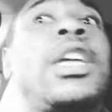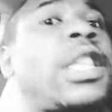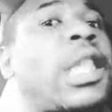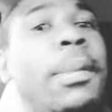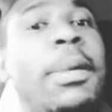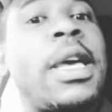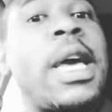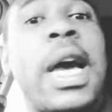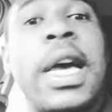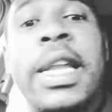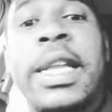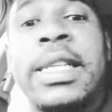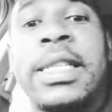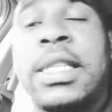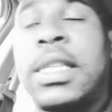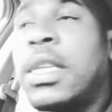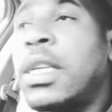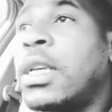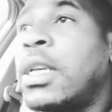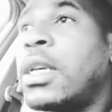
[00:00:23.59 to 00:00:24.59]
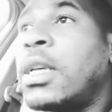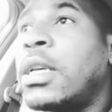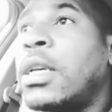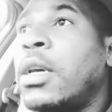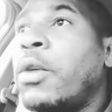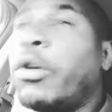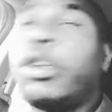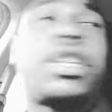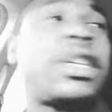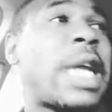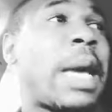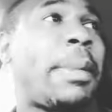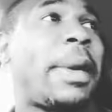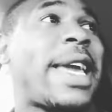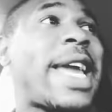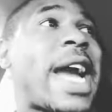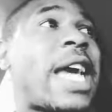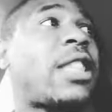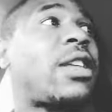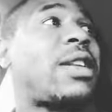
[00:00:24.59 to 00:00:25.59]
To be honest, we should not
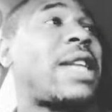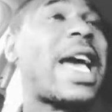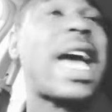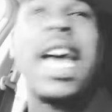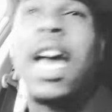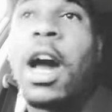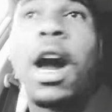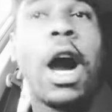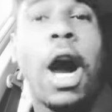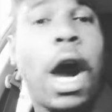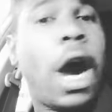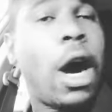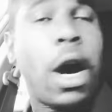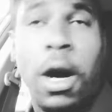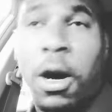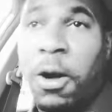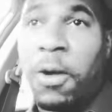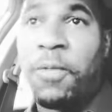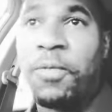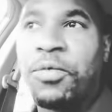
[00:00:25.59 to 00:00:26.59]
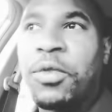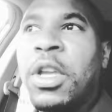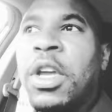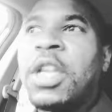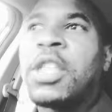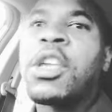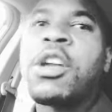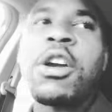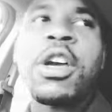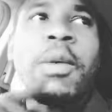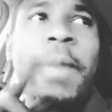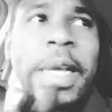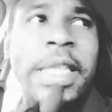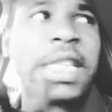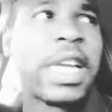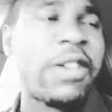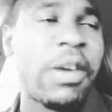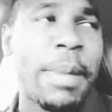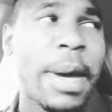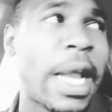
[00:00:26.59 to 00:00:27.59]
be gathering at all. They're going to wait
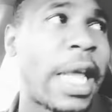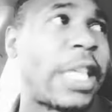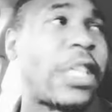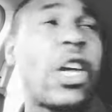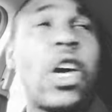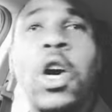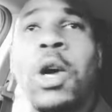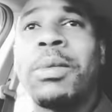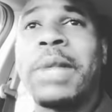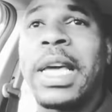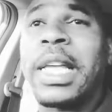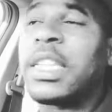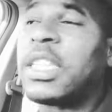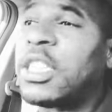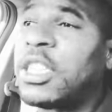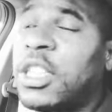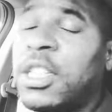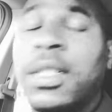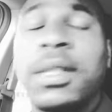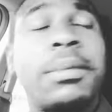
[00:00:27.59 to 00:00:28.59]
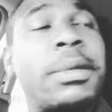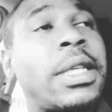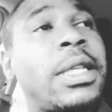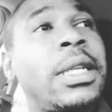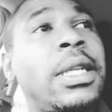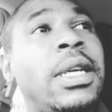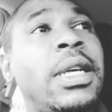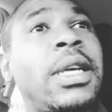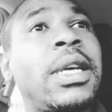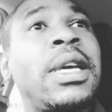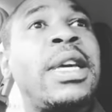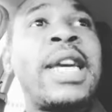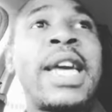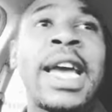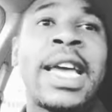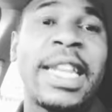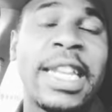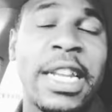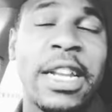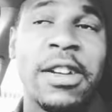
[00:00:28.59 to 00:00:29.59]
till everybody's home, ladies and gentlemen.
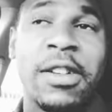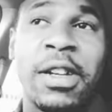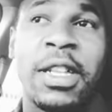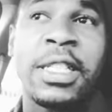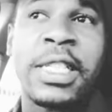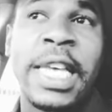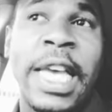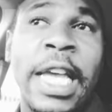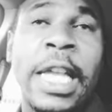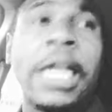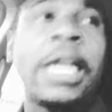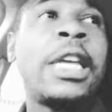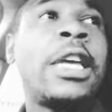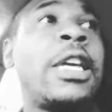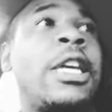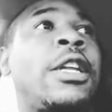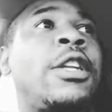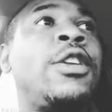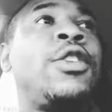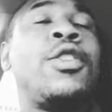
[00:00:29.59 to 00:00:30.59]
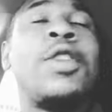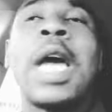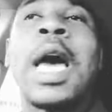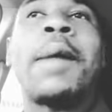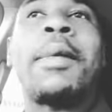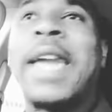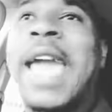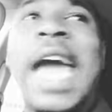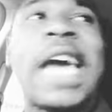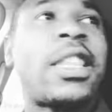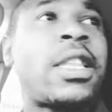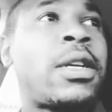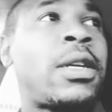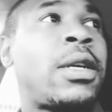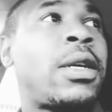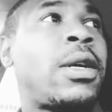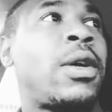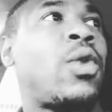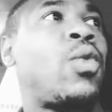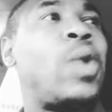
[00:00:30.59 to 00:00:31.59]
And then they're going to say, do not gather
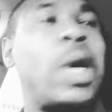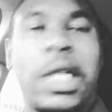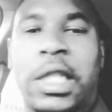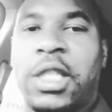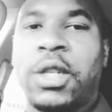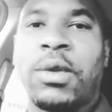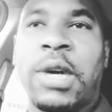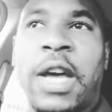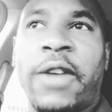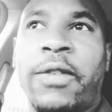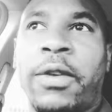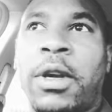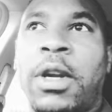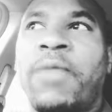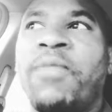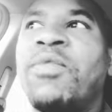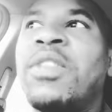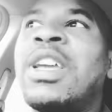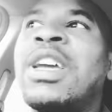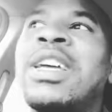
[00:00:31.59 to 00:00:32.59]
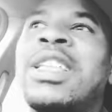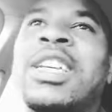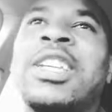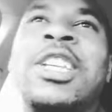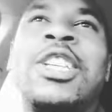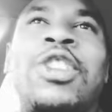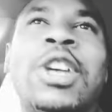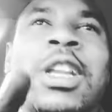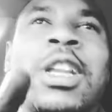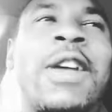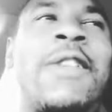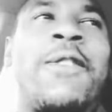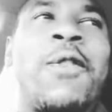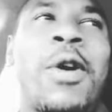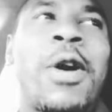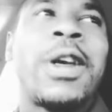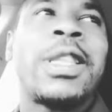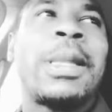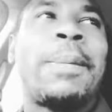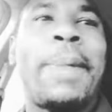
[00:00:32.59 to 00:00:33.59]
whatsoever. They're just trying to
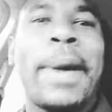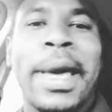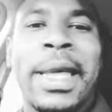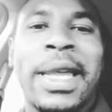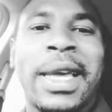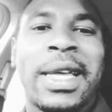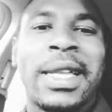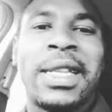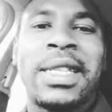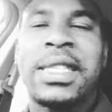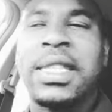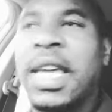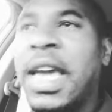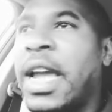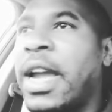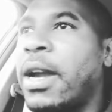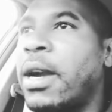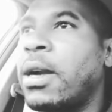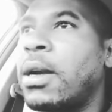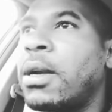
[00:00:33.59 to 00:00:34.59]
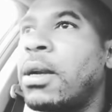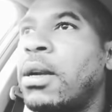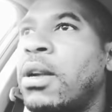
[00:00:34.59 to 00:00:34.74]
avoid the panic and the scare.